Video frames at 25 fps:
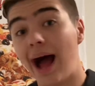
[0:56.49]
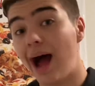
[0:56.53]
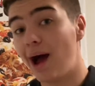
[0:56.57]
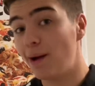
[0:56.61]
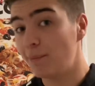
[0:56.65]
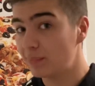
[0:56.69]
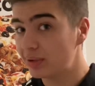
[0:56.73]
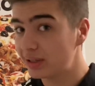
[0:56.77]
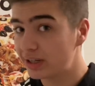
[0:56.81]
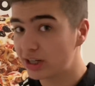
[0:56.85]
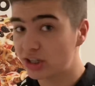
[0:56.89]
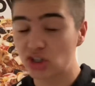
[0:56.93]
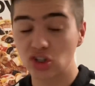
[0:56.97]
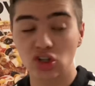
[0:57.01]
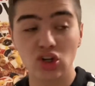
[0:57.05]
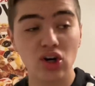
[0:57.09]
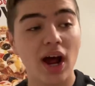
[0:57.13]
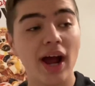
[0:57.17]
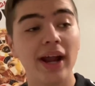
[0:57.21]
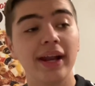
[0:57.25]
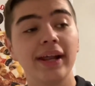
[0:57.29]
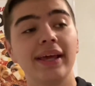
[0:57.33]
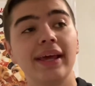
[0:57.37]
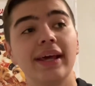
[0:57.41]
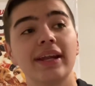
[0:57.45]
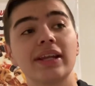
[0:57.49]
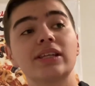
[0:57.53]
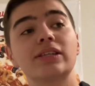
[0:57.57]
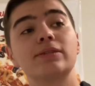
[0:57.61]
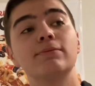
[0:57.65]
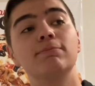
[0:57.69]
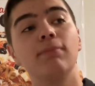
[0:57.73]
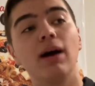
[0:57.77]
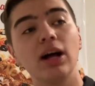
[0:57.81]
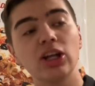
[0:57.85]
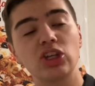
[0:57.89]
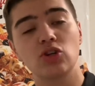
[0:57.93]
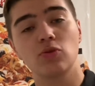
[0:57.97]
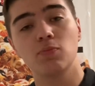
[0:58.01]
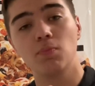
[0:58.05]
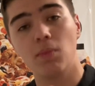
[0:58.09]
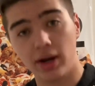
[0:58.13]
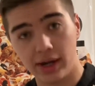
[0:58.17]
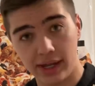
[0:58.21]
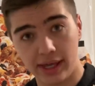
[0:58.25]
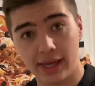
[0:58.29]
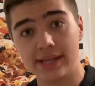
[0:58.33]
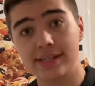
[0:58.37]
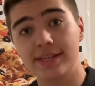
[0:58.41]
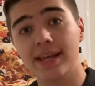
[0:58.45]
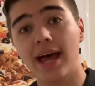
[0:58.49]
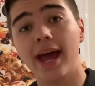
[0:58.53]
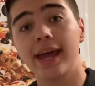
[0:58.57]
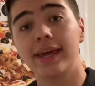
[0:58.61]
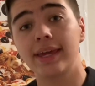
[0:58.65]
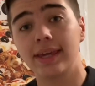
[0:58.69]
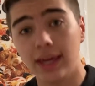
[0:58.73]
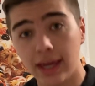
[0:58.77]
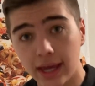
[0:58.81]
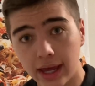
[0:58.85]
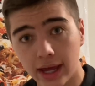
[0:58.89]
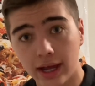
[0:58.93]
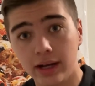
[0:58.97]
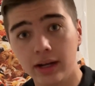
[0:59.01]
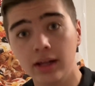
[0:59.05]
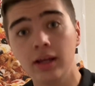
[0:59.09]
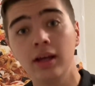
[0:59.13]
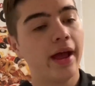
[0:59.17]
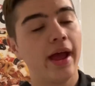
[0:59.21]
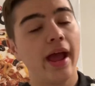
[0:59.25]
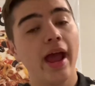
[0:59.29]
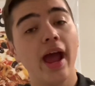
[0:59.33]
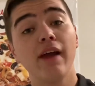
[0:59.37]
I'm gonna try to get as much money as I can.